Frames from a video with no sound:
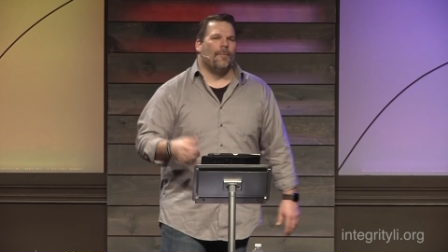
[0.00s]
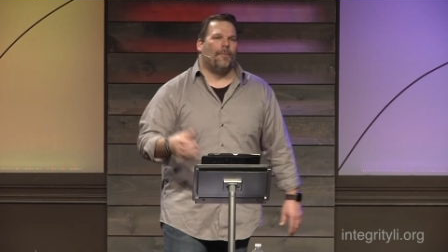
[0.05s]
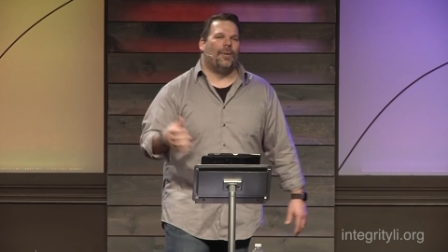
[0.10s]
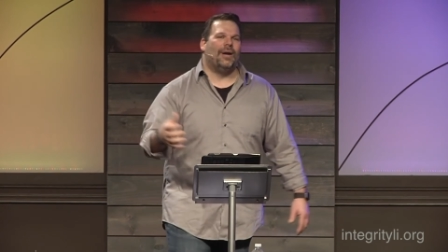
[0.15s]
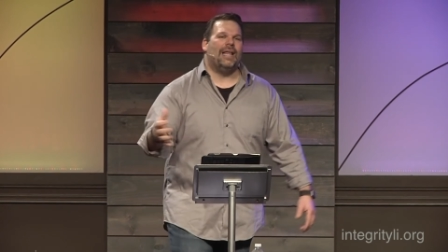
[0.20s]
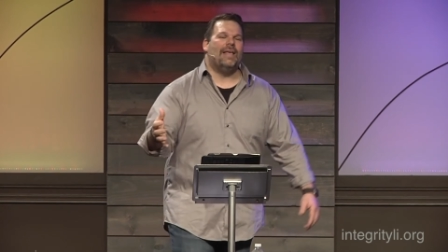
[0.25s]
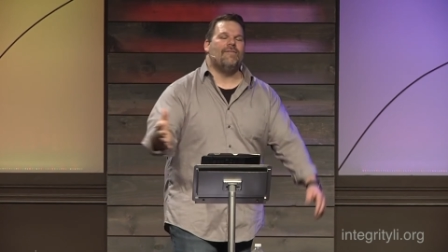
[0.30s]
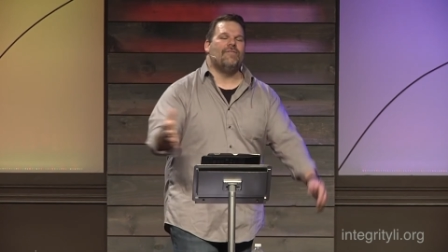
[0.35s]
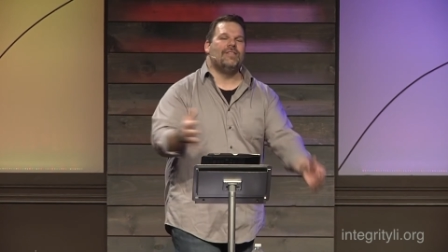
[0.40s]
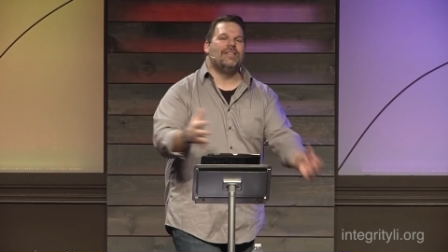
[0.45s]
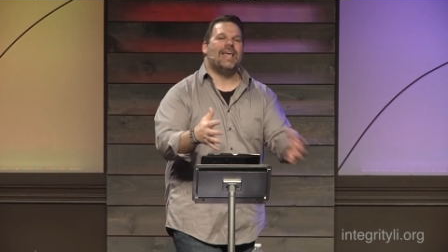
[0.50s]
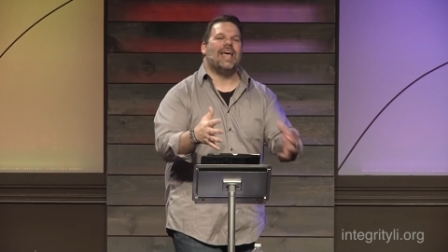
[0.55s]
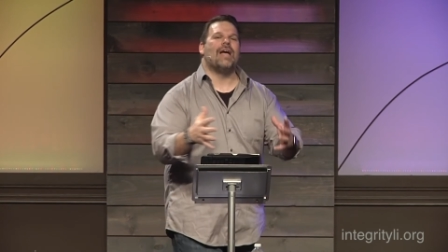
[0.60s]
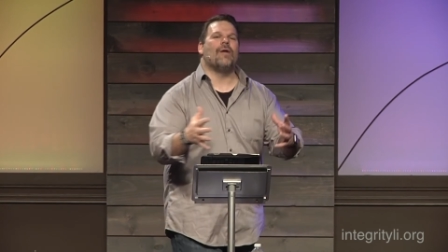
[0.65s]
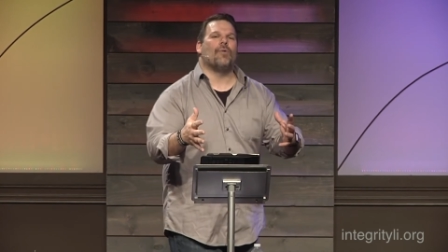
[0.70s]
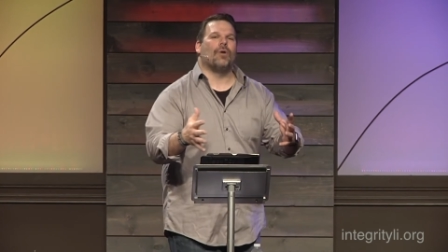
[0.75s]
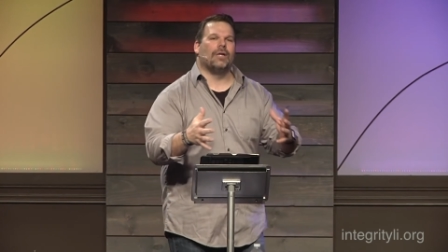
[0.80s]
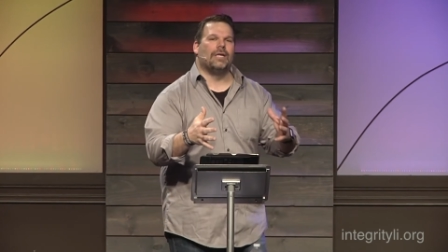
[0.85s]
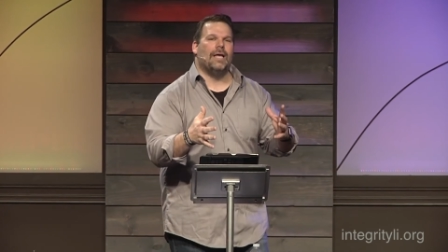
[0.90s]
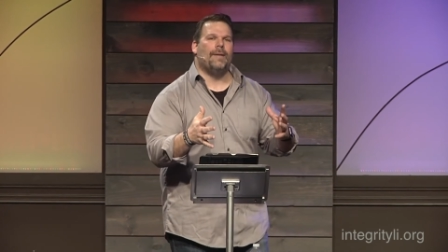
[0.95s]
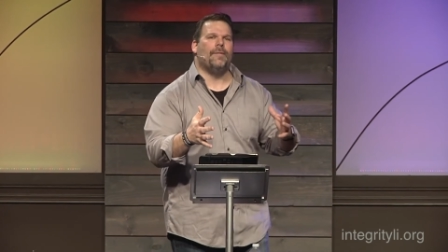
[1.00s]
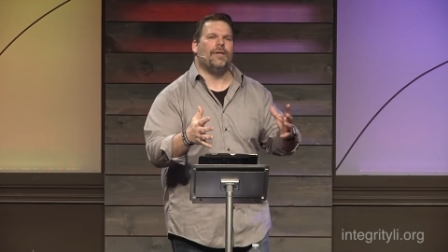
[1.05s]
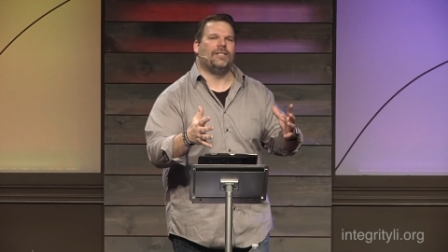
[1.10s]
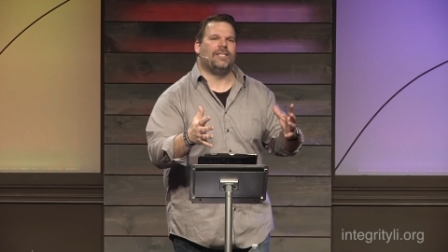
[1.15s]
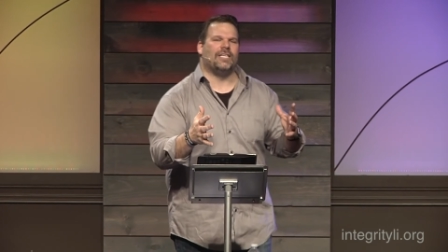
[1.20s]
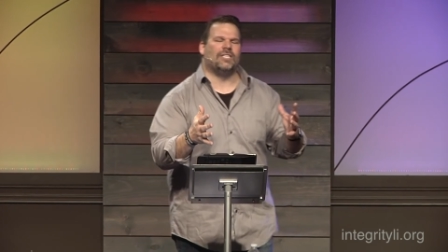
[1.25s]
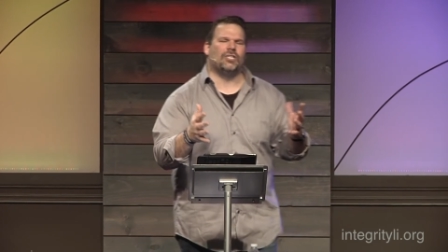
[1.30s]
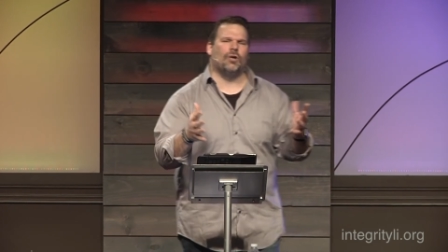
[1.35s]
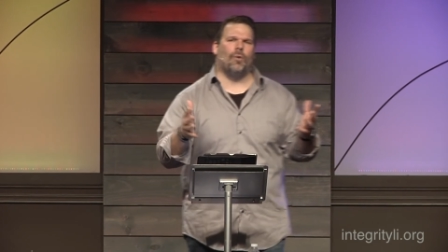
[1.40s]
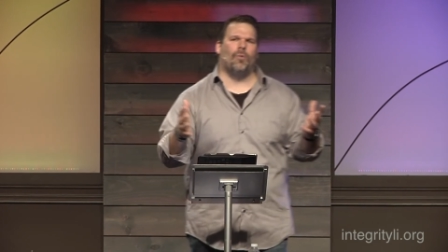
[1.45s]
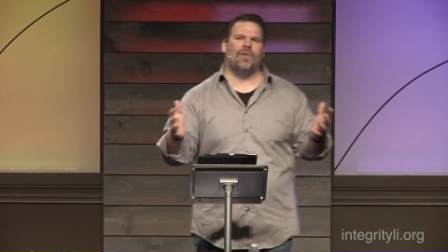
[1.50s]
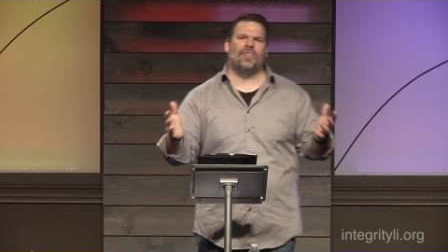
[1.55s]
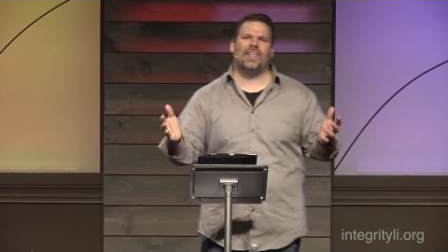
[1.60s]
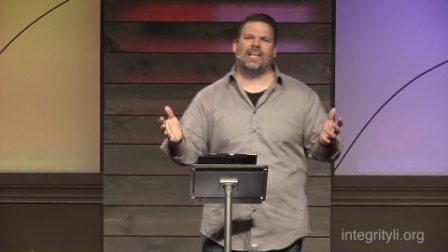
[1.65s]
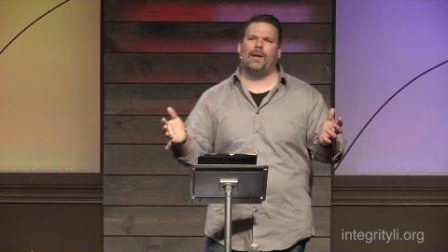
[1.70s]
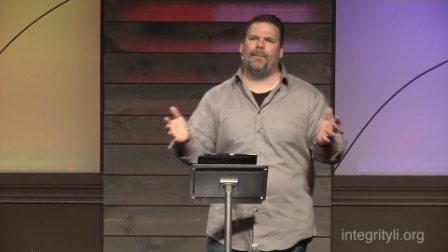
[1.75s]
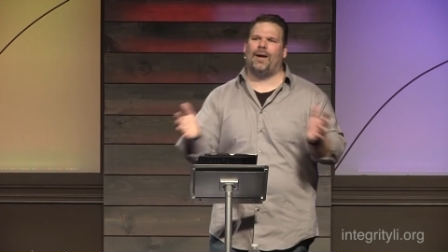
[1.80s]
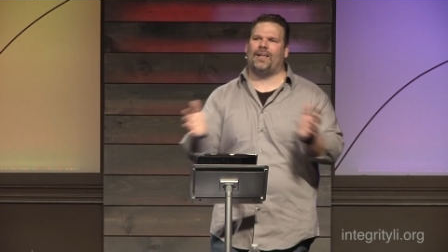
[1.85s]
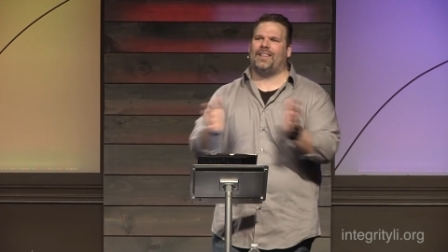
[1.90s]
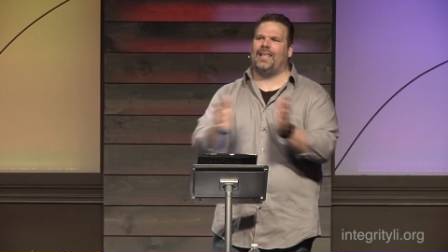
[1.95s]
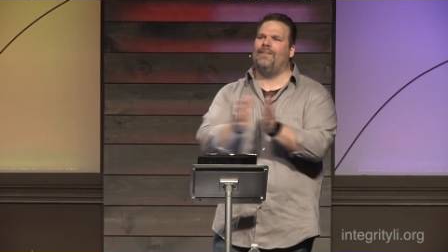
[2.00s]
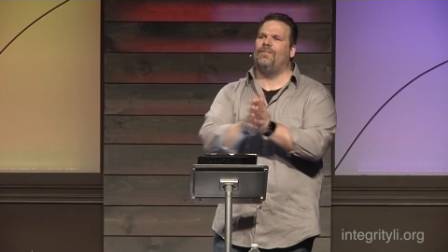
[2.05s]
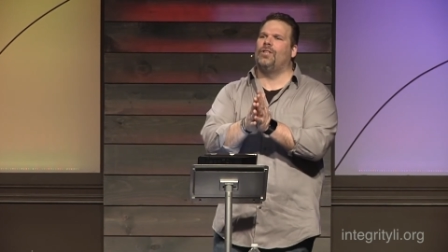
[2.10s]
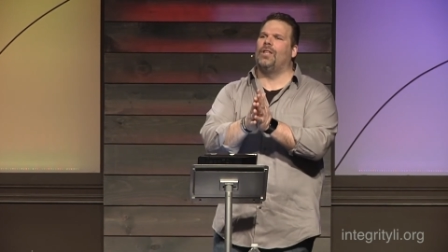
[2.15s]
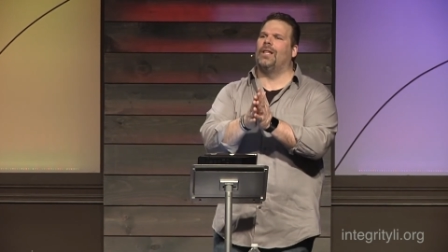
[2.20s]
But even there, we're limited. So when we think about even